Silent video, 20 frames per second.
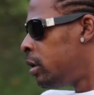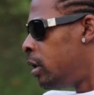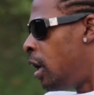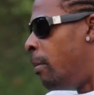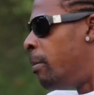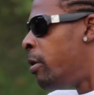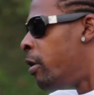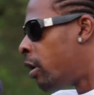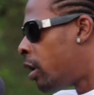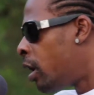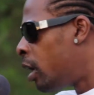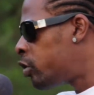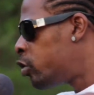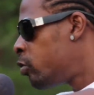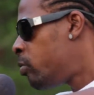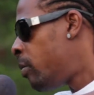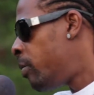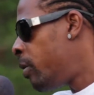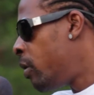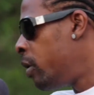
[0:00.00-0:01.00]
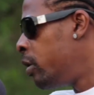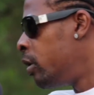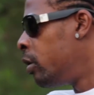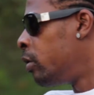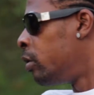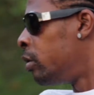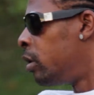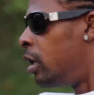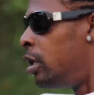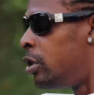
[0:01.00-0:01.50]
America superpower
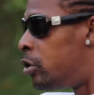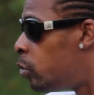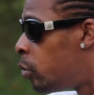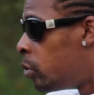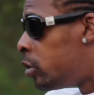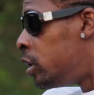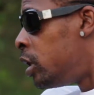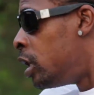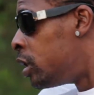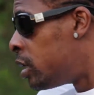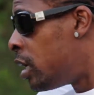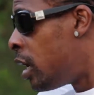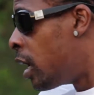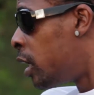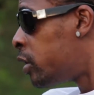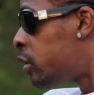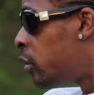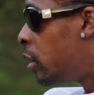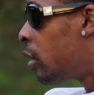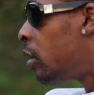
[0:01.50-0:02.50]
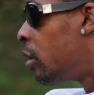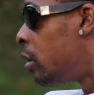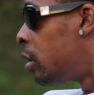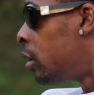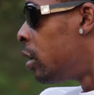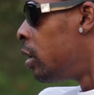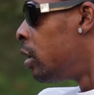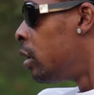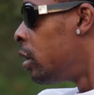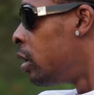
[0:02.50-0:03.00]
now. It soon change, dog. I saw it go.
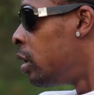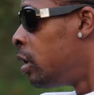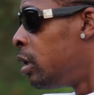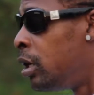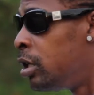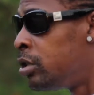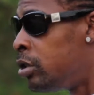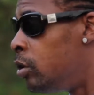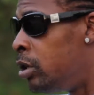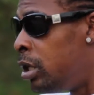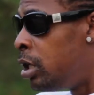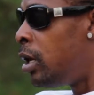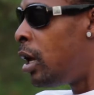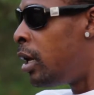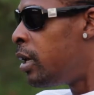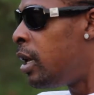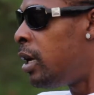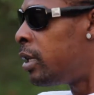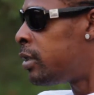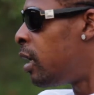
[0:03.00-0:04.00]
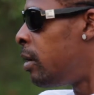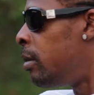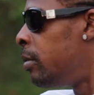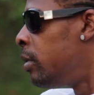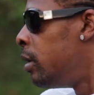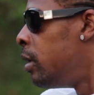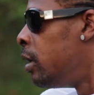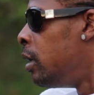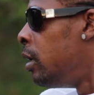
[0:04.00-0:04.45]
It's, you understand me?